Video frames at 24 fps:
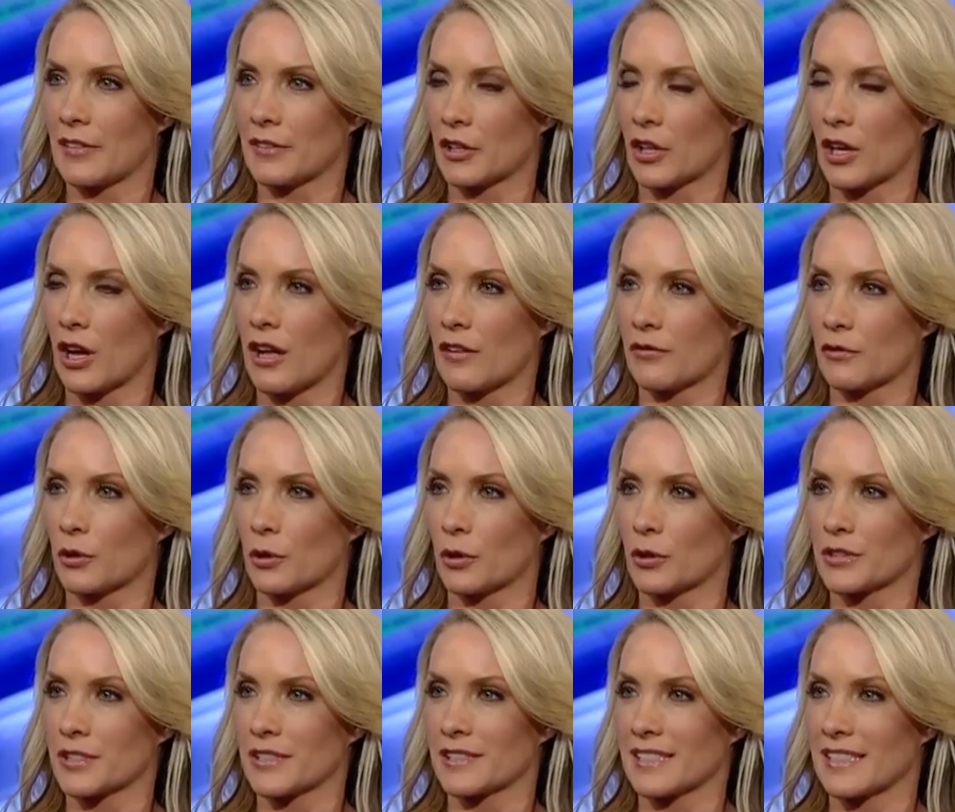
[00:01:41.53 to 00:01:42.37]
the golf
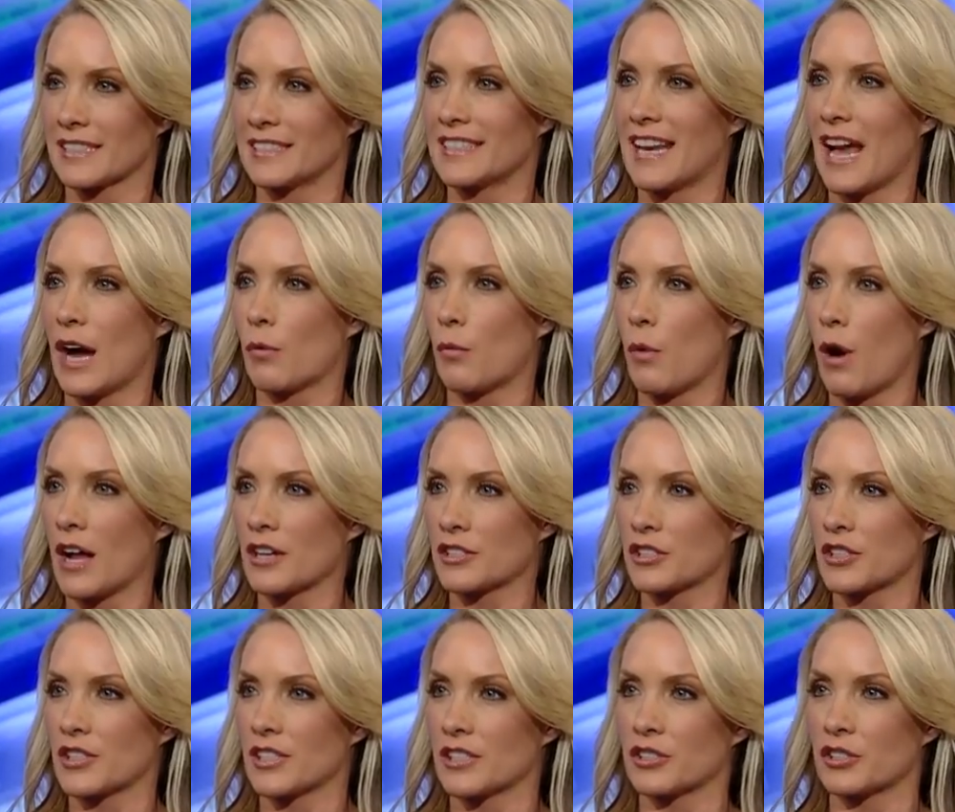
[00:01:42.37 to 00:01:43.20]
course. He says, now watch
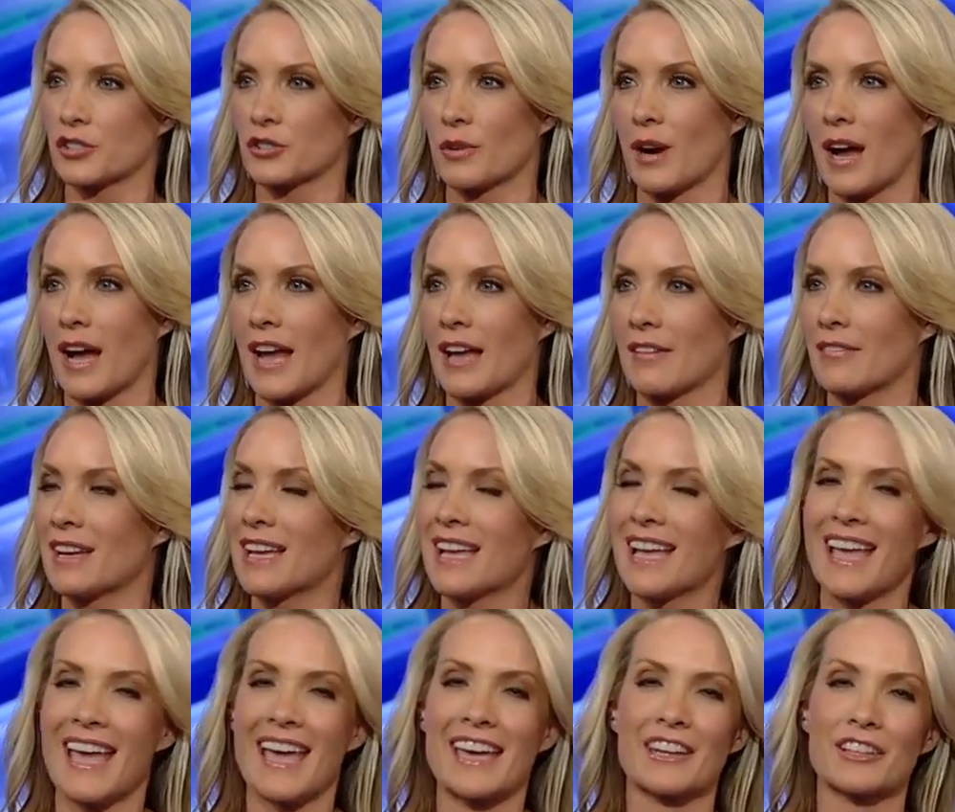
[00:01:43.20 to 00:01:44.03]
this drive.
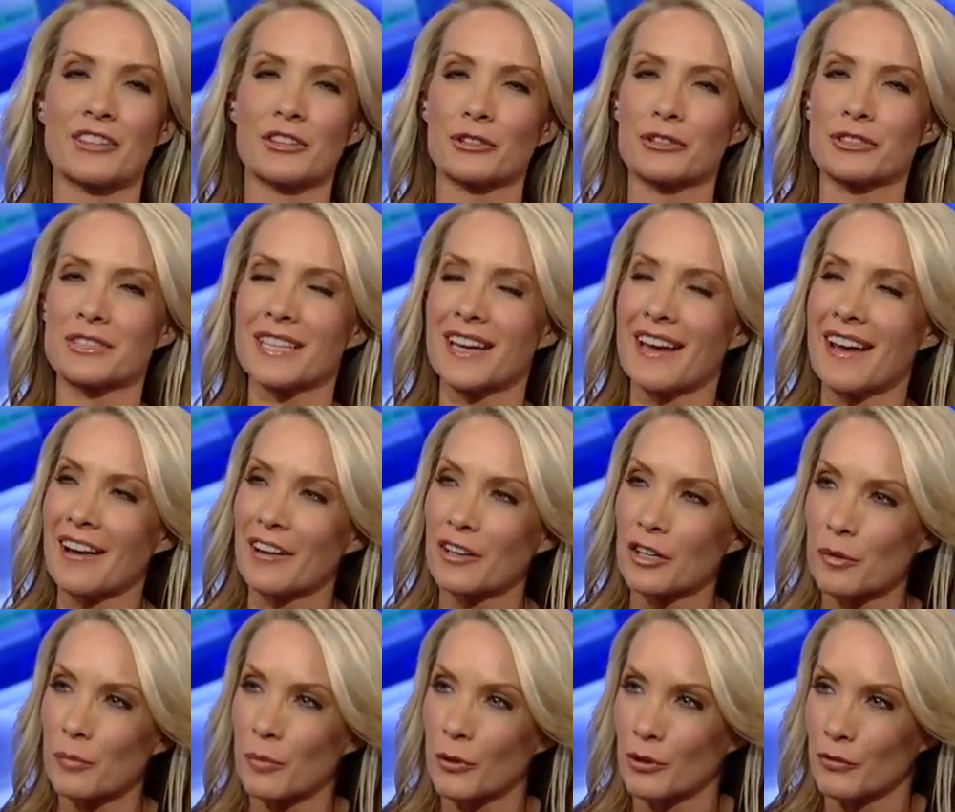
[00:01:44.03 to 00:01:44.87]
And it looked
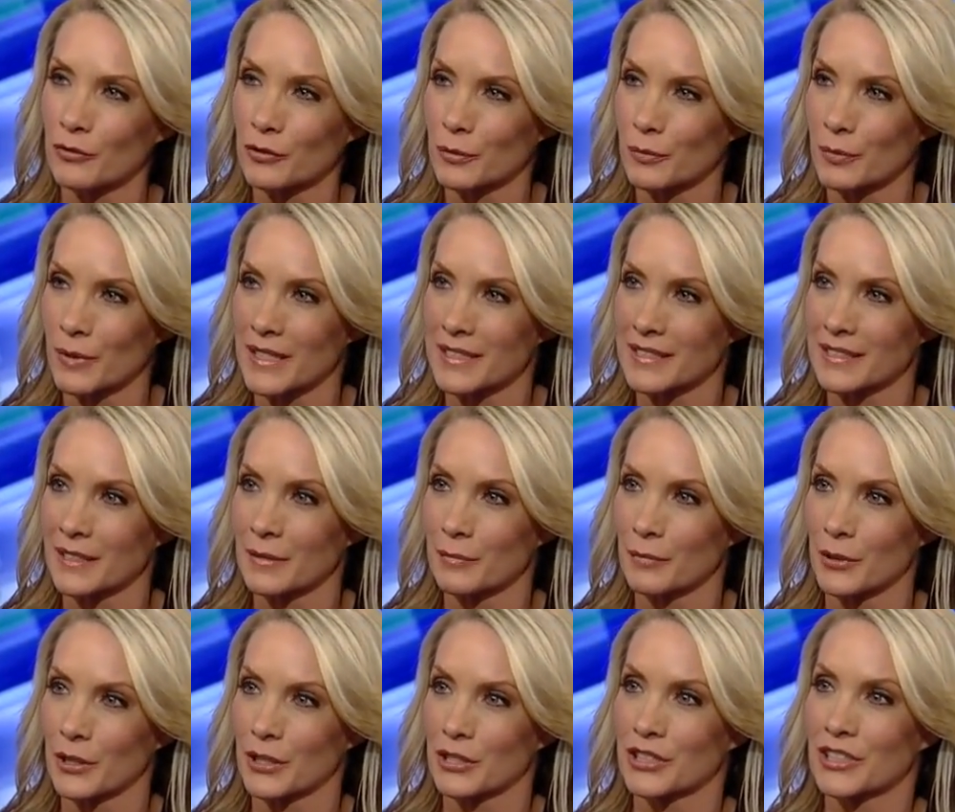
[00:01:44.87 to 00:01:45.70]
terrible for President
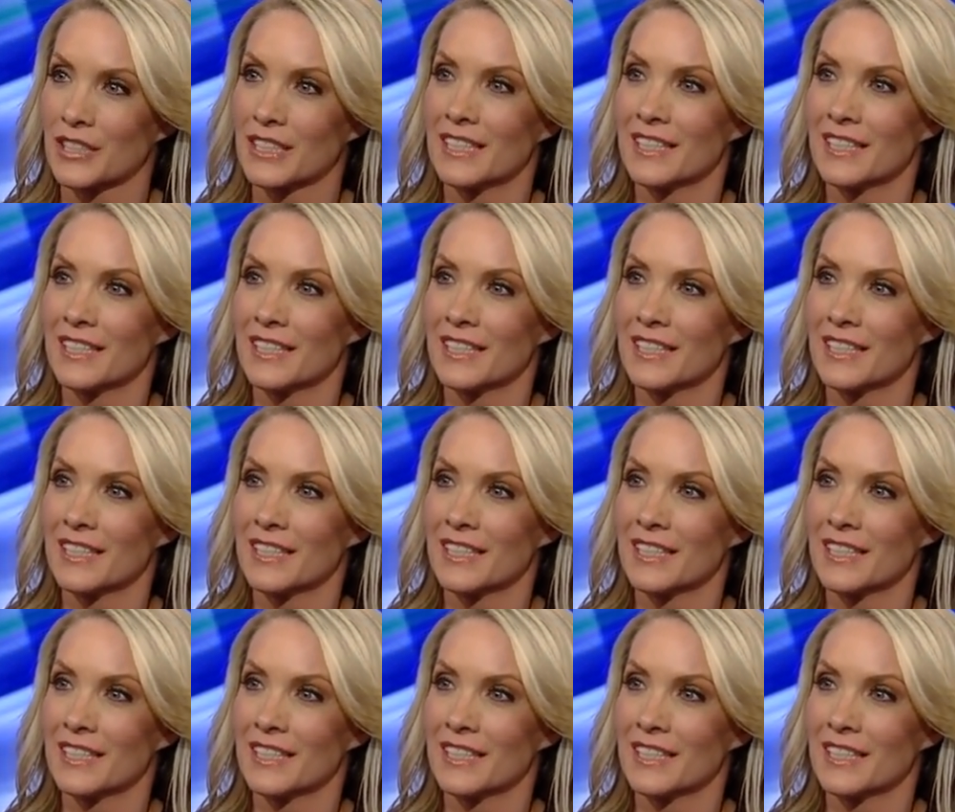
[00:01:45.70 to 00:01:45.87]
Bush.